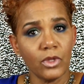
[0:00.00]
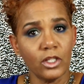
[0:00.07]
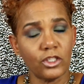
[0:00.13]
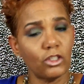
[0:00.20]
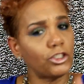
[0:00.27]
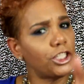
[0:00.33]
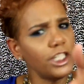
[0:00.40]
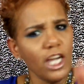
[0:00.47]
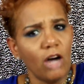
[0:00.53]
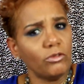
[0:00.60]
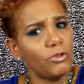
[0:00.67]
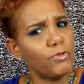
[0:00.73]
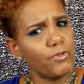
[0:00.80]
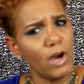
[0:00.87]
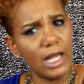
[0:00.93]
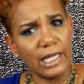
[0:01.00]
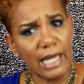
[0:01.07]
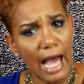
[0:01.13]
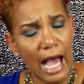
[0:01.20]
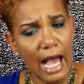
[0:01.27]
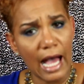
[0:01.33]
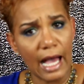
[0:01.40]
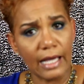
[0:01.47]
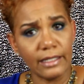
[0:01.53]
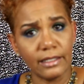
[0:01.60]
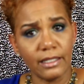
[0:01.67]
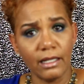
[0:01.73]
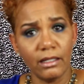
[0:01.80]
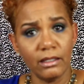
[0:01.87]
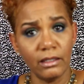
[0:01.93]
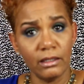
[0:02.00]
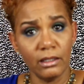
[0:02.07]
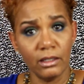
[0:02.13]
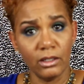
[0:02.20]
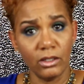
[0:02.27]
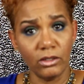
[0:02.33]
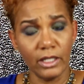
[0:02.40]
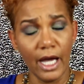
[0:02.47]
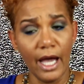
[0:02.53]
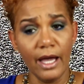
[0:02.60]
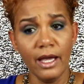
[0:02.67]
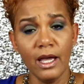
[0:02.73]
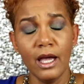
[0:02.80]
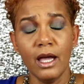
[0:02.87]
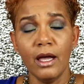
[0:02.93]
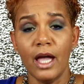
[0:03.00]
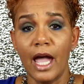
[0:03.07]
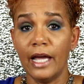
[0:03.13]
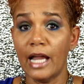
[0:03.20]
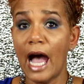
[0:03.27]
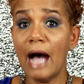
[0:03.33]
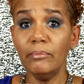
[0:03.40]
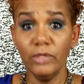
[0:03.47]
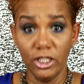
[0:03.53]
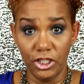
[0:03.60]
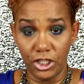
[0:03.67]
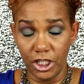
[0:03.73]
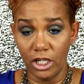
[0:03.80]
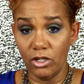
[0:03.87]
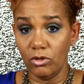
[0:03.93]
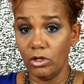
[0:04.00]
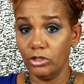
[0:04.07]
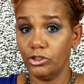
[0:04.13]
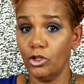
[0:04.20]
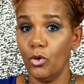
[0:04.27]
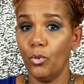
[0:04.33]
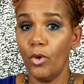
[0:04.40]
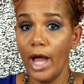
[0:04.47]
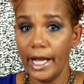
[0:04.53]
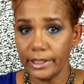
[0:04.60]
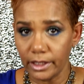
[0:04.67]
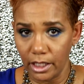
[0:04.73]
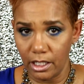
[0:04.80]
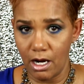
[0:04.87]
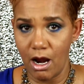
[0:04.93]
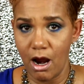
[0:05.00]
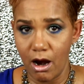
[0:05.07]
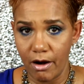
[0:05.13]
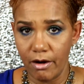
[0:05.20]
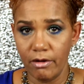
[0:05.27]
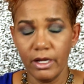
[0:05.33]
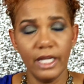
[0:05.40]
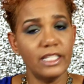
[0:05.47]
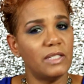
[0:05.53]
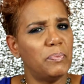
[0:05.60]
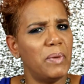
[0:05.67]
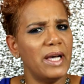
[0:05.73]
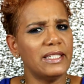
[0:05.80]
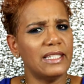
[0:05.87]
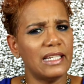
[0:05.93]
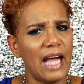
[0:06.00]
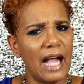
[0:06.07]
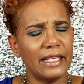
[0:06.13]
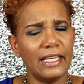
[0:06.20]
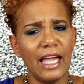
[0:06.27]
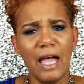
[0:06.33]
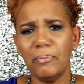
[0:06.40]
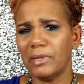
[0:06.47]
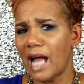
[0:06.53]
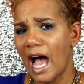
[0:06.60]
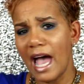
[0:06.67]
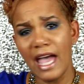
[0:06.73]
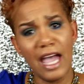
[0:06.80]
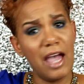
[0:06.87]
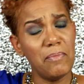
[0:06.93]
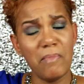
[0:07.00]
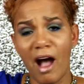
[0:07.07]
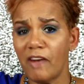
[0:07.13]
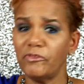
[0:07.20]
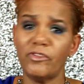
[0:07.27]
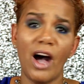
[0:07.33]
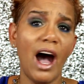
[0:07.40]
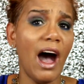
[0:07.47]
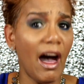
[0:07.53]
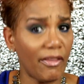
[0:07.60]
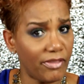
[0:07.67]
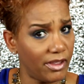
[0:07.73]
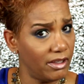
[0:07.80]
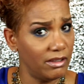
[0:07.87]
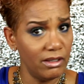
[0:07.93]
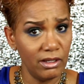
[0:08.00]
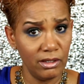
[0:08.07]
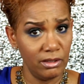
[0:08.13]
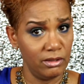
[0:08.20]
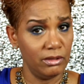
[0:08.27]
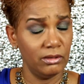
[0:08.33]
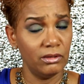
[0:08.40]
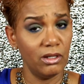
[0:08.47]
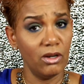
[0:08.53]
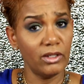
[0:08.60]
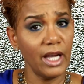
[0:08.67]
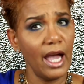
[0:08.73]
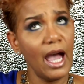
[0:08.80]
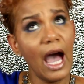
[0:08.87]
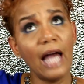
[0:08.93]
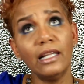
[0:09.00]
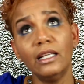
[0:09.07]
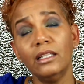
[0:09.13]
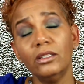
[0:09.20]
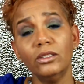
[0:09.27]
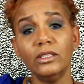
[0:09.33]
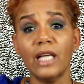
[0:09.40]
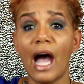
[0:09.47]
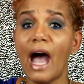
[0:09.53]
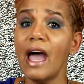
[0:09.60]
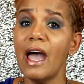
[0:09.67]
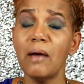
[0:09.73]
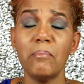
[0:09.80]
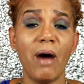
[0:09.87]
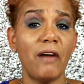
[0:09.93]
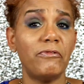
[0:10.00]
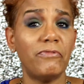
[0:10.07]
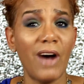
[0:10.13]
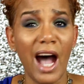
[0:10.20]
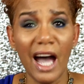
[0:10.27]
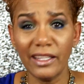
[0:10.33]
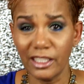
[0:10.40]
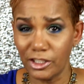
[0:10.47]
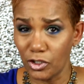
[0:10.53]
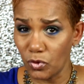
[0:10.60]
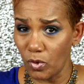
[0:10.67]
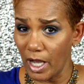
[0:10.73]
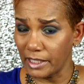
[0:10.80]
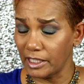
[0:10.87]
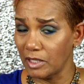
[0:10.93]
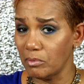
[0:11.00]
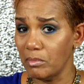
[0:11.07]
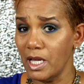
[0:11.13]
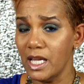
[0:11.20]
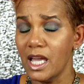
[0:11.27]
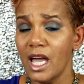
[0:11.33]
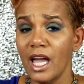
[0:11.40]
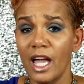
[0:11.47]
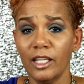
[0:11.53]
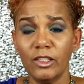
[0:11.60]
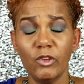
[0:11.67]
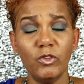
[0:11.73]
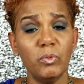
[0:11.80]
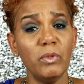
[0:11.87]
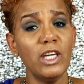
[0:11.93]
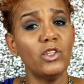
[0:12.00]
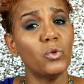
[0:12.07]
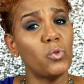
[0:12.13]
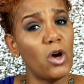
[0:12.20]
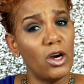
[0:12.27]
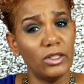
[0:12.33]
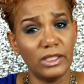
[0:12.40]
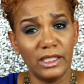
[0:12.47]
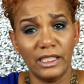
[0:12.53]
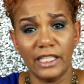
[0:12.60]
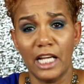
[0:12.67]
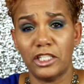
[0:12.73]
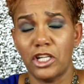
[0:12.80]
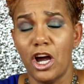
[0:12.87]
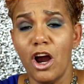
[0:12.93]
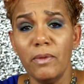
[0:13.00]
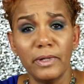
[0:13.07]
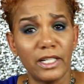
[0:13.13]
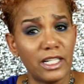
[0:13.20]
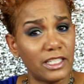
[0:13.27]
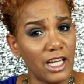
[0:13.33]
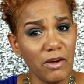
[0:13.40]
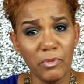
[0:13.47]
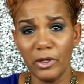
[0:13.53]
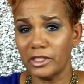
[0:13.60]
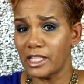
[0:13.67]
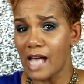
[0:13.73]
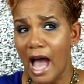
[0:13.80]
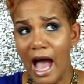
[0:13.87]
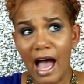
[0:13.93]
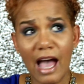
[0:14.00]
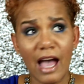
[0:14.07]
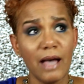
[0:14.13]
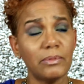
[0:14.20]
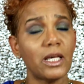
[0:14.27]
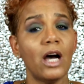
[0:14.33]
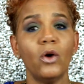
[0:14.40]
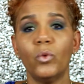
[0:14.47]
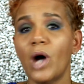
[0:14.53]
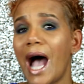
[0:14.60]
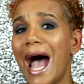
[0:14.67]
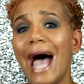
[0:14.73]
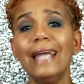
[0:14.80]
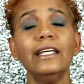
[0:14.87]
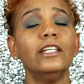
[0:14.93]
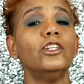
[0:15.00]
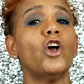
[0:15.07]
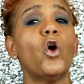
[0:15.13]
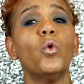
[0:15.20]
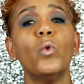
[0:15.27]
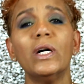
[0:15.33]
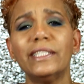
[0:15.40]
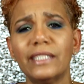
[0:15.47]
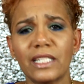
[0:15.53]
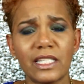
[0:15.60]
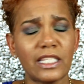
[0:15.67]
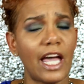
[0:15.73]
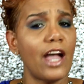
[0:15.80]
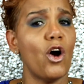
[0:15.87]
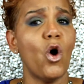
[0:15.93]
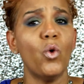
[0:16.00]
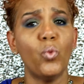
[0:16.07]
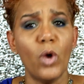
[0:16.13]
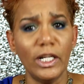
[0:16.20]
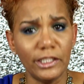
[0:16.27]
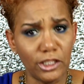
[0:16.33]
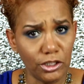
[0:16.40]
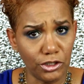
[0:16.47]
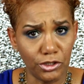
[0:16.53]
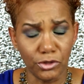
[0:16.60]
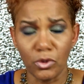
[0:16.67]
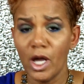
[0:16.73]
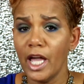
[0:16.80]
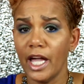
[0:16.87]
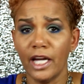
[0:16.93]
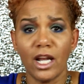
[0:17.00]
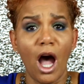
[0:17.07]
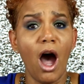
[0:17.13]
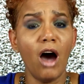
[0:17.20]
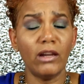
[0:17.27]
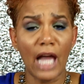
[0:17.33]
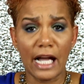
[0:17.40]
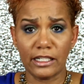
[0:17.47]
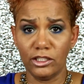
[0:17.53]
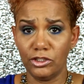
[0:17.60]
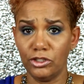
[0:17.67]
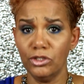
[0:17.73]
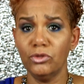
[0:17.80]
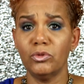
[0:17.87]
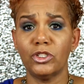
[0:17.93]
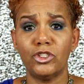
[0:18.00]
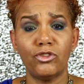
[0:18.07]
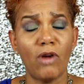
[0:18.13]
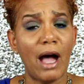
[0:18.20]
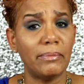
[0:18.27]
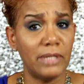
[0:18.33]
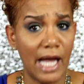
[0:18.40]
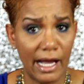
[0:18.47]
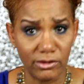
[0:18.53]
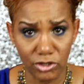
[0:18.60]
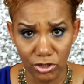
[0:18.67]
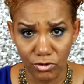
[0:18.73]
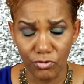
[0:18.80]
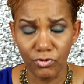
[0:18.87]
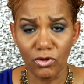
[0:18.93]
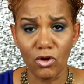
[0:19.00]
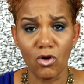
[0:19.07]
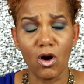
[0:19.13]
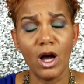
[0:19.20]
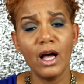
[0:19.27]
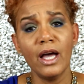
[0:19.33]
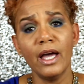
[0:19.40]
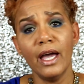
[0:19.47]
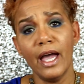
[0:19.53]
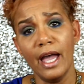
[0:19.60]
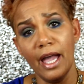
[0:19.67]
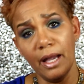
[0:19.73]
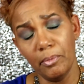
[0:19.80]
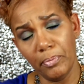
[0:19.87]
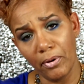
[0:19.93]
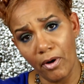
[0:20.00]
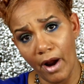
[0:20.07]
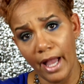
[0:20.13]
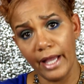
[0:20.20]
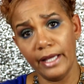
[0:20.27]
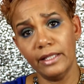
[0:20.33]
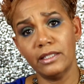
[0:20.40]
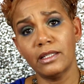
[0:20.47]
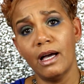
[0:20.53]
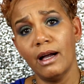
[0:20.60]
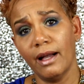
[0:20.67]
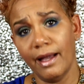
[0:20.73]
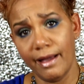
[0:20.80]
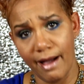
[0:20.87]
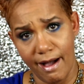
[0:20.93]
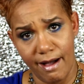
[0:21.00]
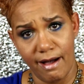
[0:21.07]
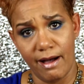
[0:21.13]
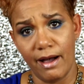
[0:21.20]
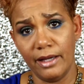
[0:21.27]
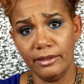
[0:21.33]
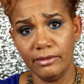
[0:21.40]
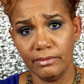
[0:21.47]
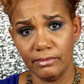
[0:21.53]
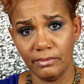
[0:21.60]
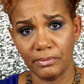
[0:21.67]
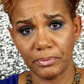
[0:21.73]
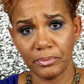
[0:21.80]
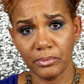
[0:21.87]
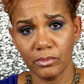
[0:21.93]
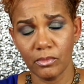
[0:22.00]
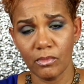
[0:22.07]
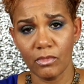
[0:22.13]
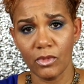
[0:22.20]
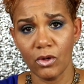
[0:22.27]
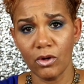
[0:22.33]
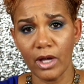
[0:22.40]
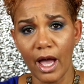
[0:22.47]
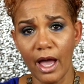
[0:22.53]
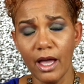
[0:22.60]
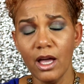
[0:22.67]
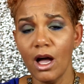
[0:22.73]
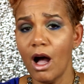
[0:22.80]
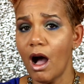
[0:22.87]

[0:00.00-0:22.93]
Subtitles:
So she on the front lines, okay? And I'm the general directing her as best that I can, but I had my father. Okay, hallelujah. I had my father directing me and giving me the words to say to her, because there were times when I didn't know what to say or what to do, and all I could do was drop down to the floor and praise God. Okay?